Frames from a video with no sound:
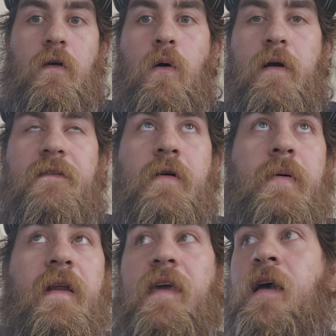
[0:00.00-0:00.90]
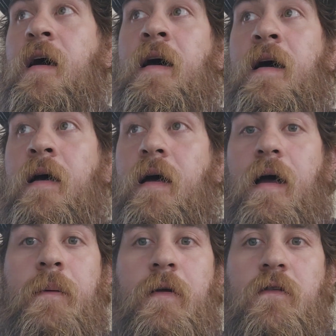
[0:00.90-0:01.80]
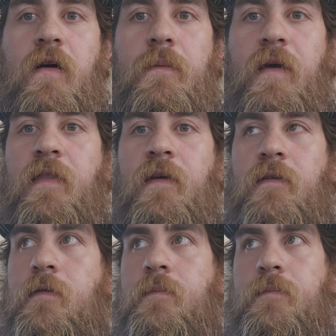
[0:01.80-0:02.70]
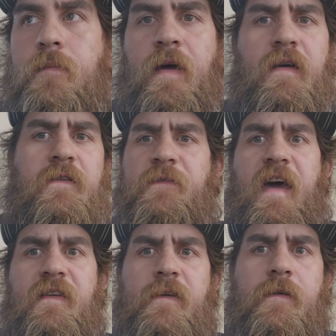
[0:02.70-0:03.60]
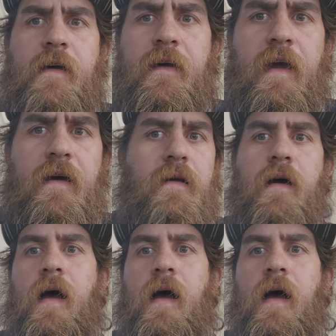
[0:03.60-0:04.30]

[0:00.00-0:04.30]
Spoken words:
Going, everybody. I'm going to try to make this as fast as I can.